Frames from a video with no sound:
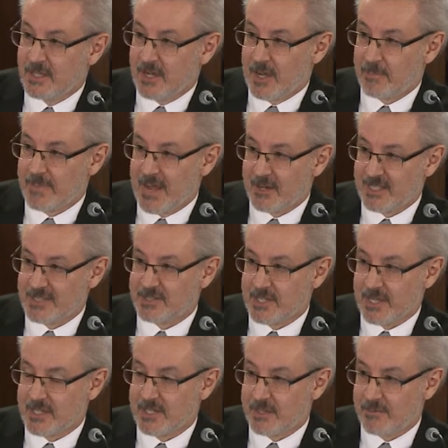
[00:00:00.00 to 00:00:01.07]
about
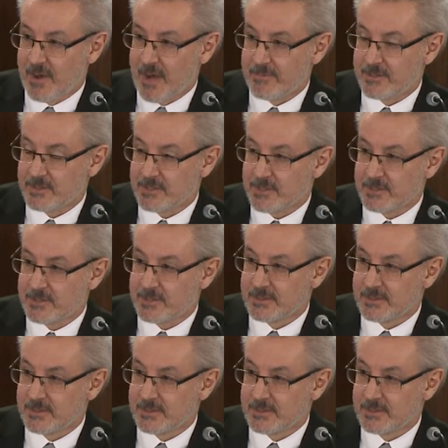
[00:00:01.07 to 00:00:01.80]
executive offices.